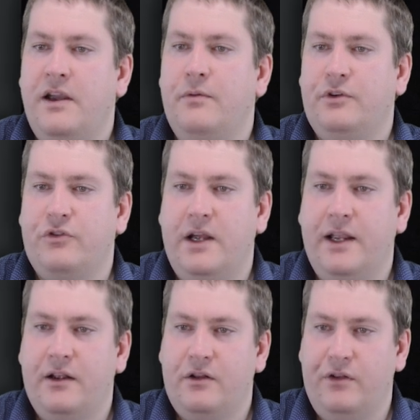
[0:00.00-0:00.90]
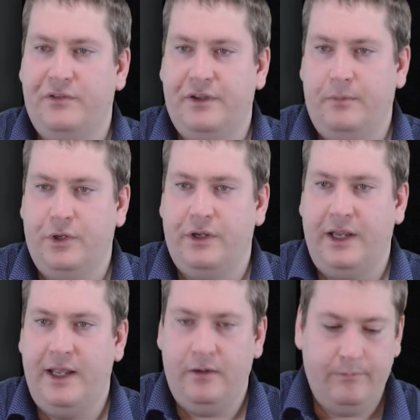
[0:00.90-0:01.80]
And we'll try closing the book
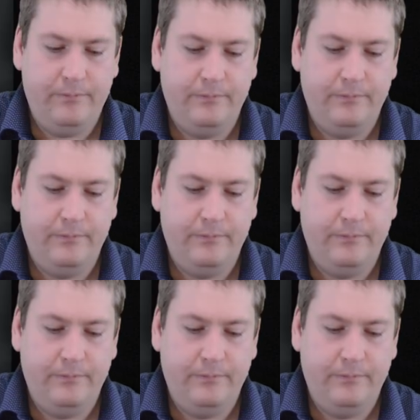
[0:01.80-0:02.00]
again.